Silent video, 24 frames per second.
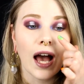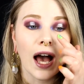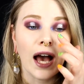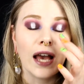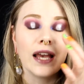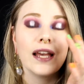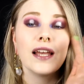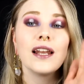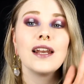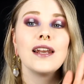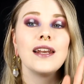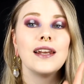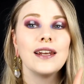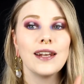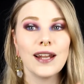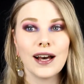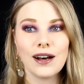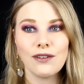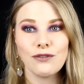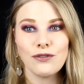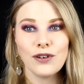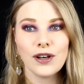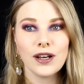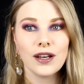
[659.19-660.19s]
I
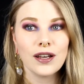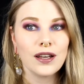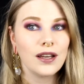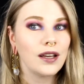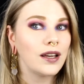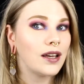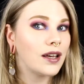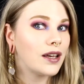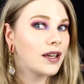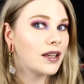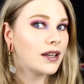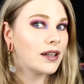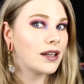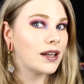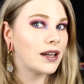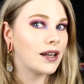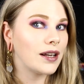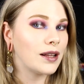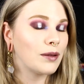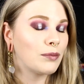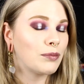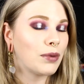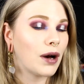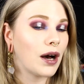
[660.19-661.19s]
love the
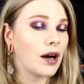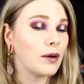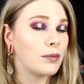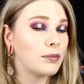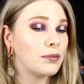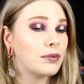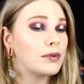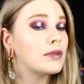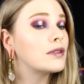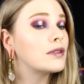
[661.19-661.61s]
little pop